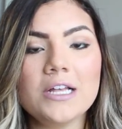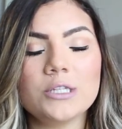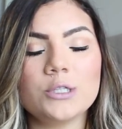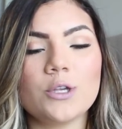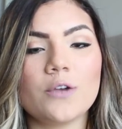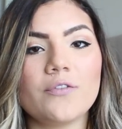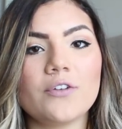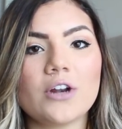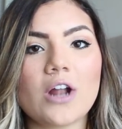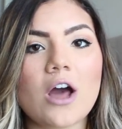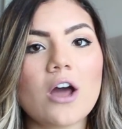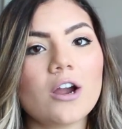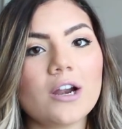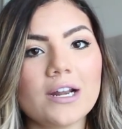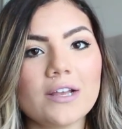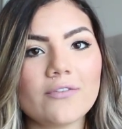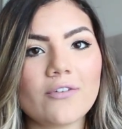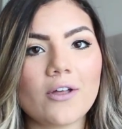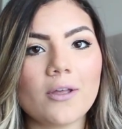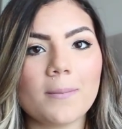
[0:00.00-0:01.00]
So if you're not
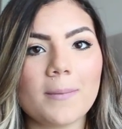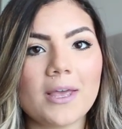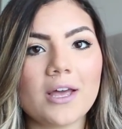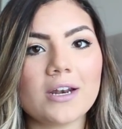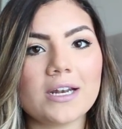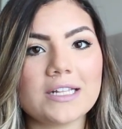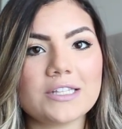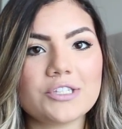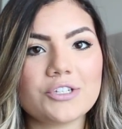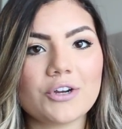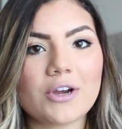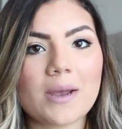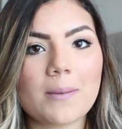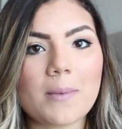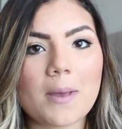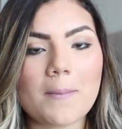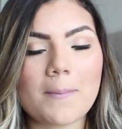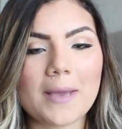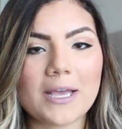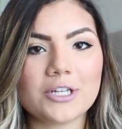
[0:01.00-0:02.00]
already following me on
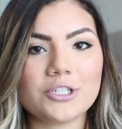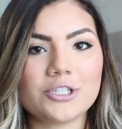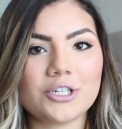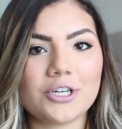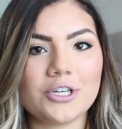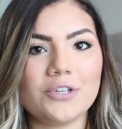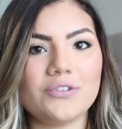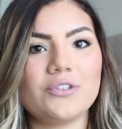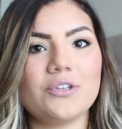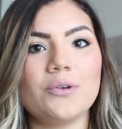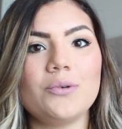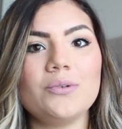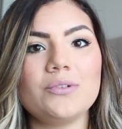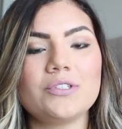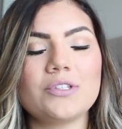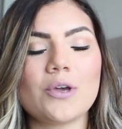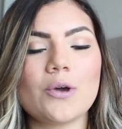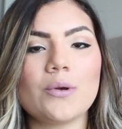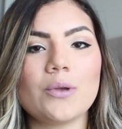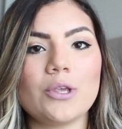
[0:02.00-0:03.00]
Instagram, make sure you do
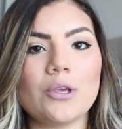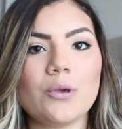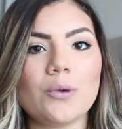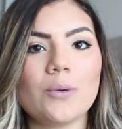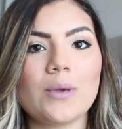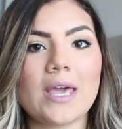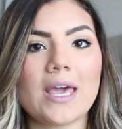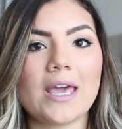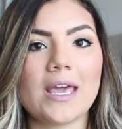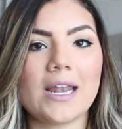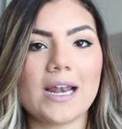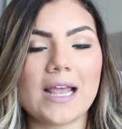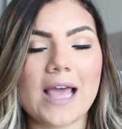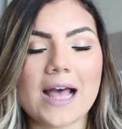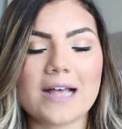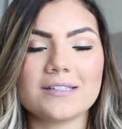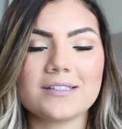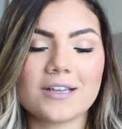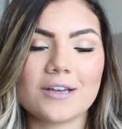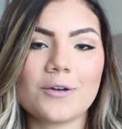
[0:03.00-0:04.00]
so you can
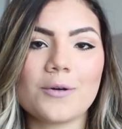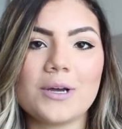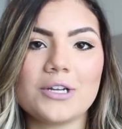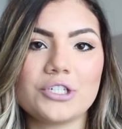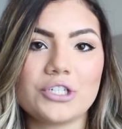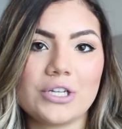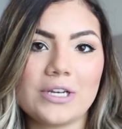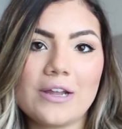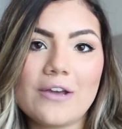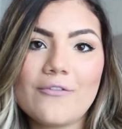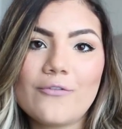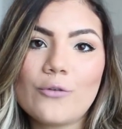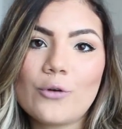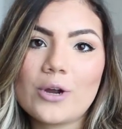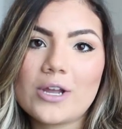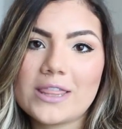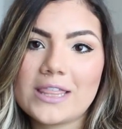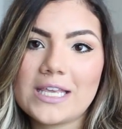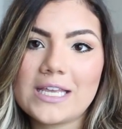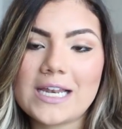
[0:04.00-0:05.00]
ask a question
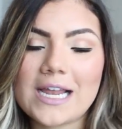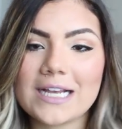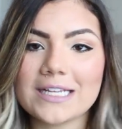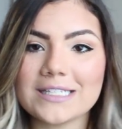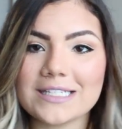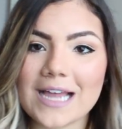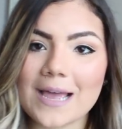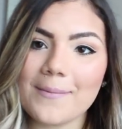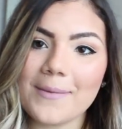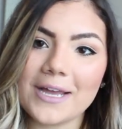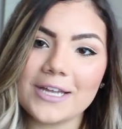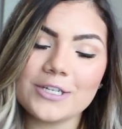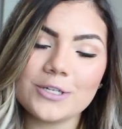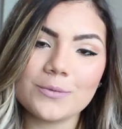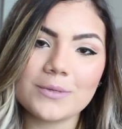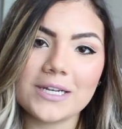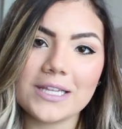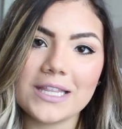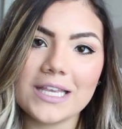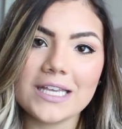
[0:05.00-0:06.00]
for the next time I
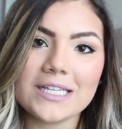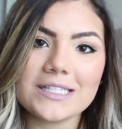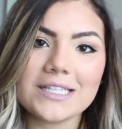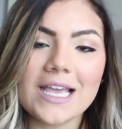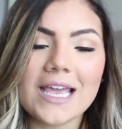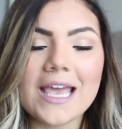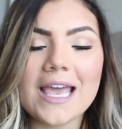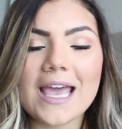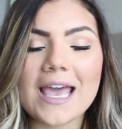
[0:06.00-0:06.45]
do one of these.